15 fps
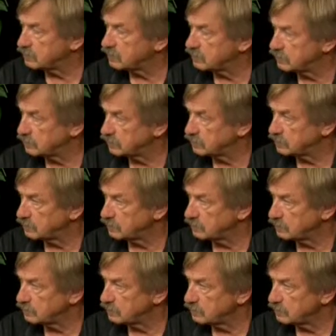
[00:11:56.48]

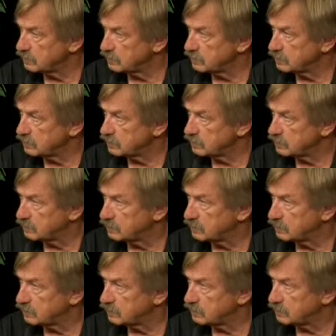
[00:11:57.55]

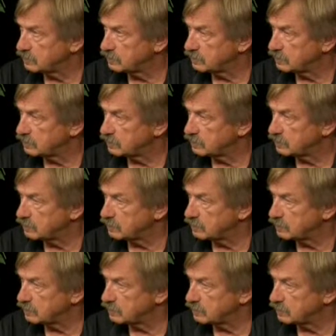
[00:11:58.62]

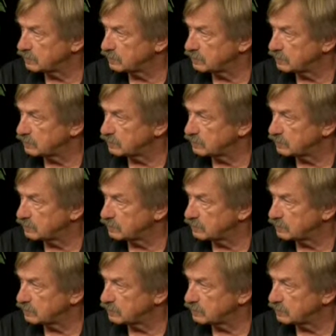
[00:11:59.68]
[no speech]